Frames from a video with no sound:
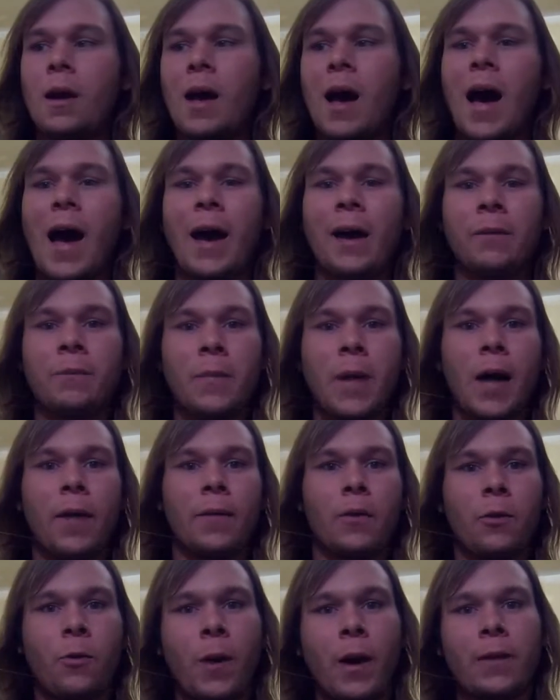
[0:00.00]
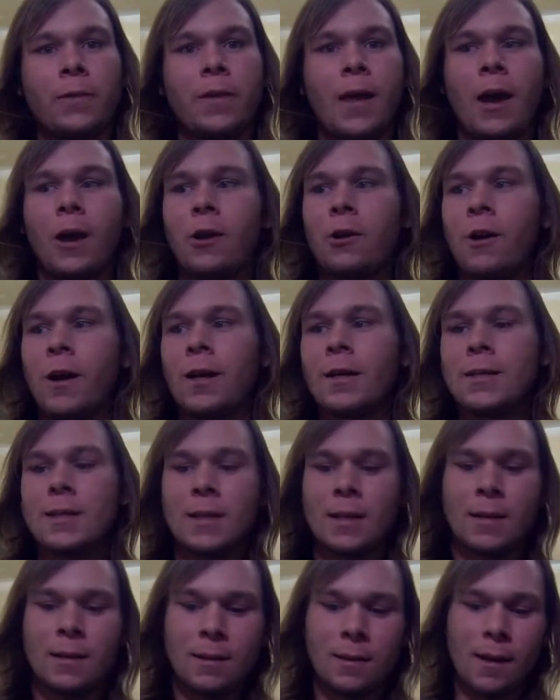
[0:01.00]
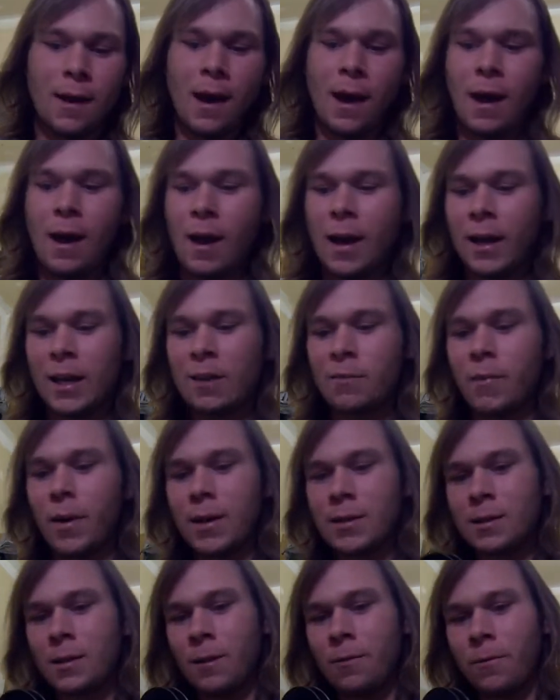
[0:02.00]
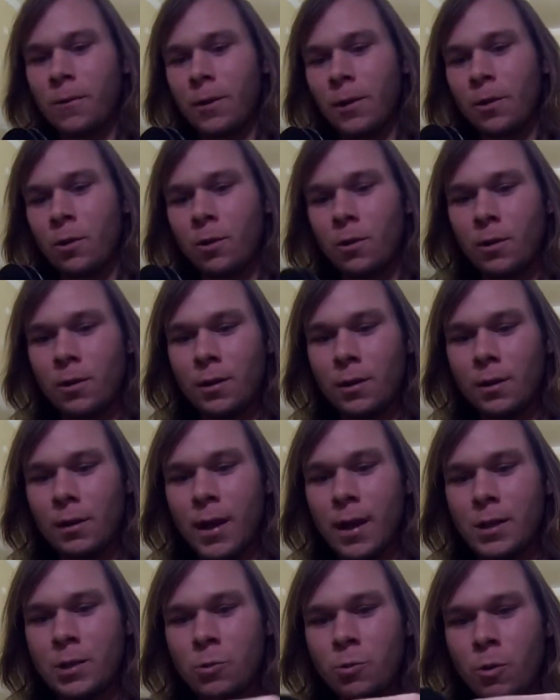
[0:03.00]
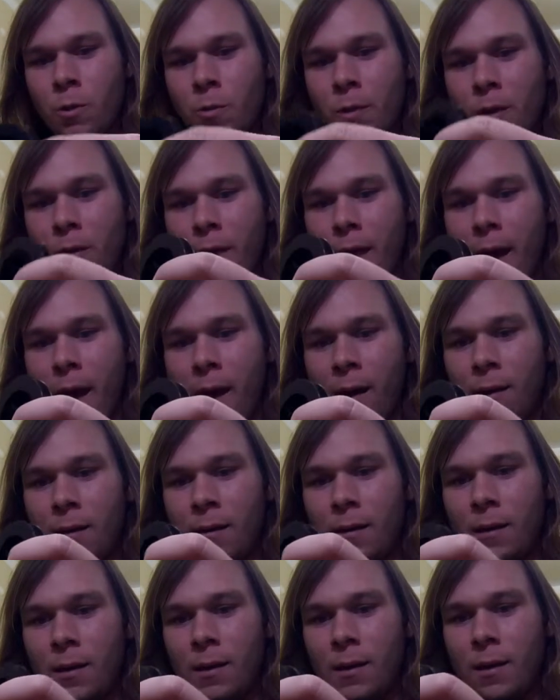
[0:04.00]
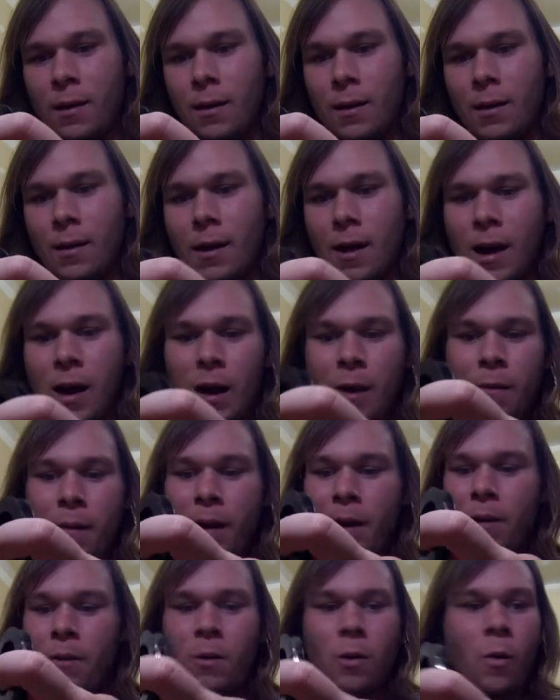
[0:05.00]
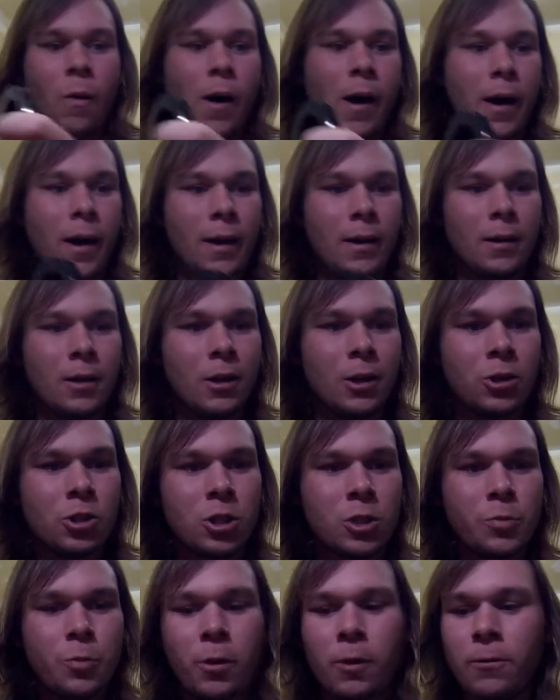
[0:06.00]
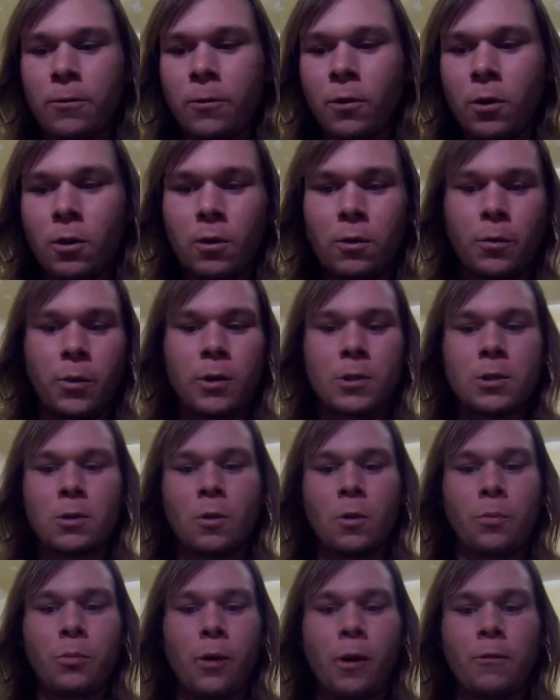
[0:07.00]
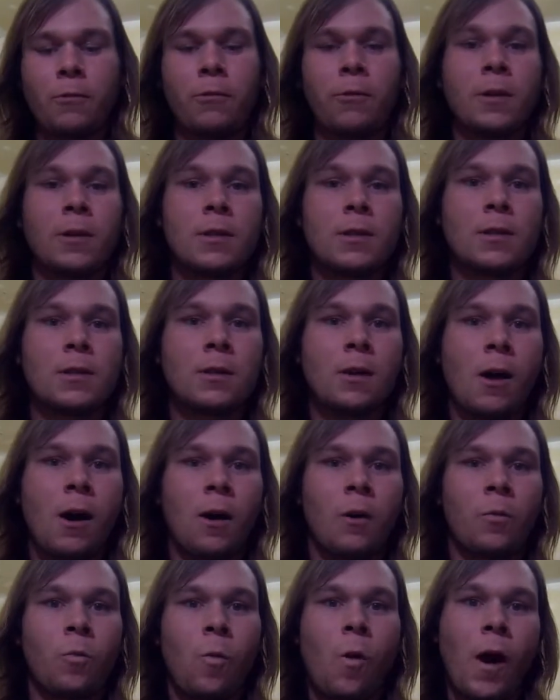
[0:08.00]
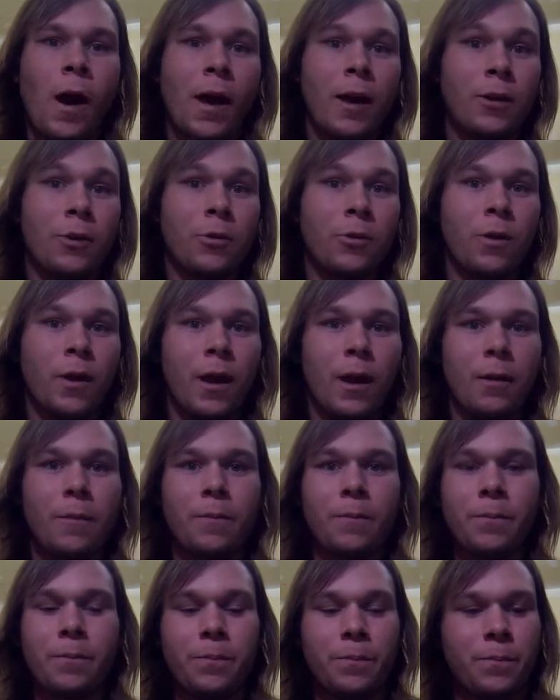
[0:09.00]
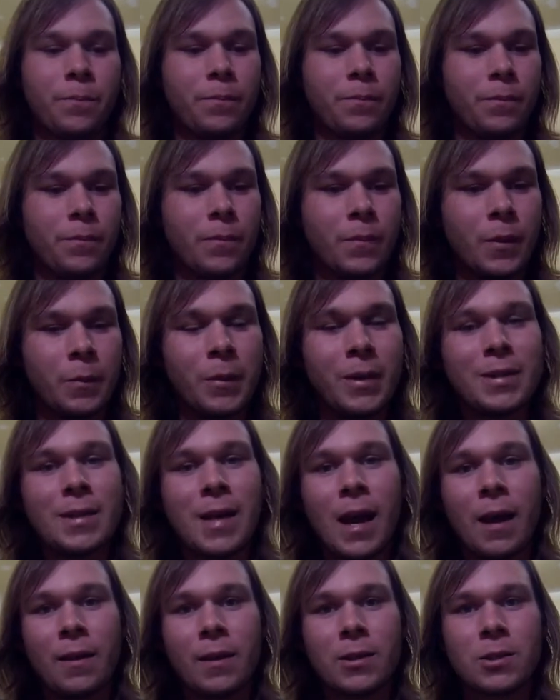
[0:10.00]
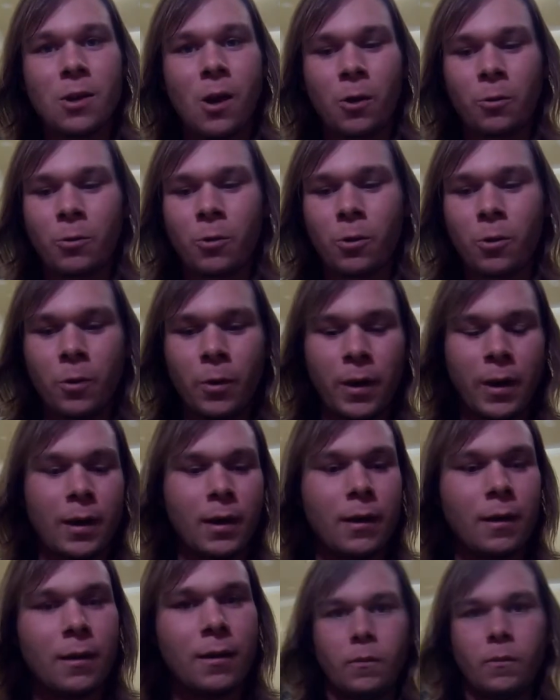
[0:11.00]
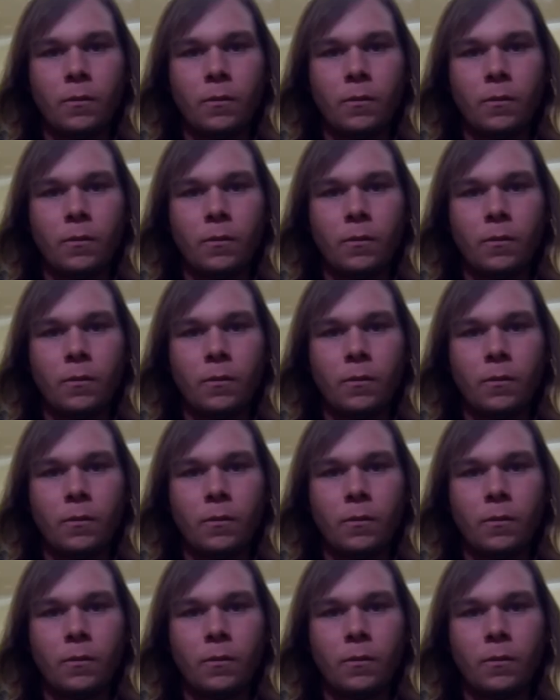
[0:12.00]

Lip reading: I'm not quite that crazy. I give myself a little less room than that. I don't know why. It's just personal preference on why I do that. Let me tie this on real quick.